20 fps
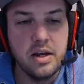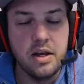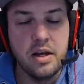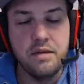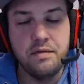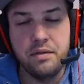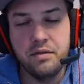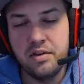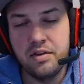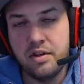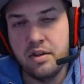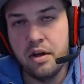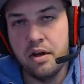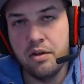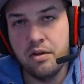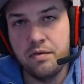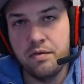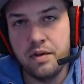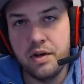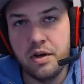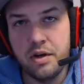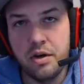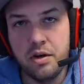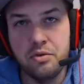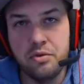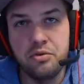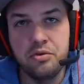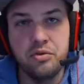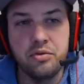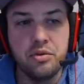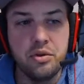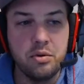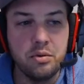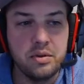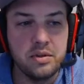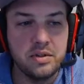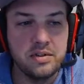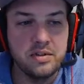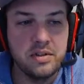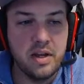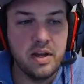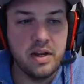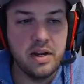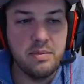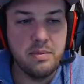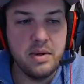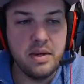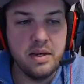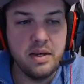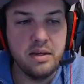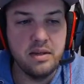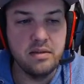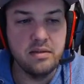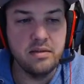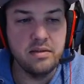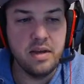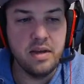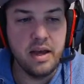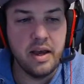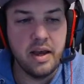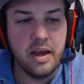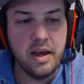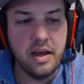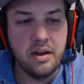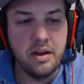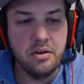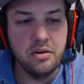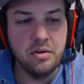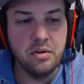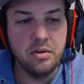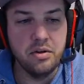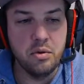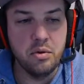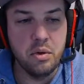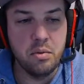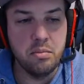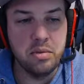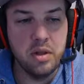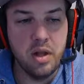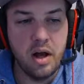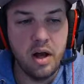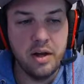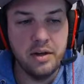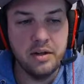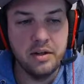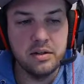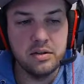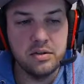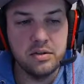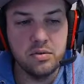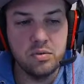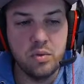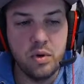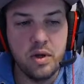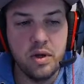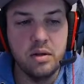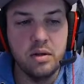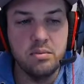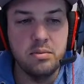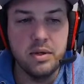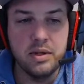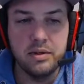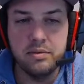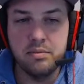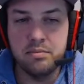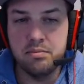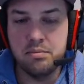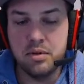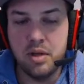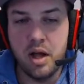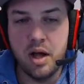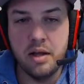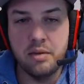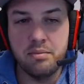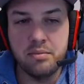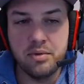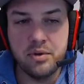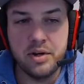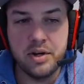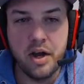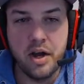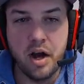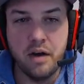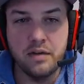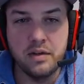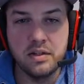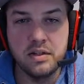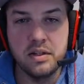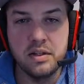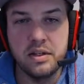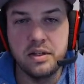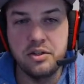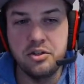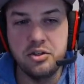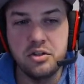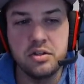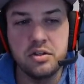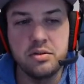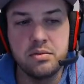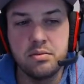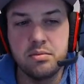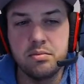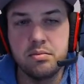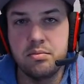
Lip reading: If you've seen the other videos, you'll know what the study means, and you'll know what plot does as well, but plot pretty obviously just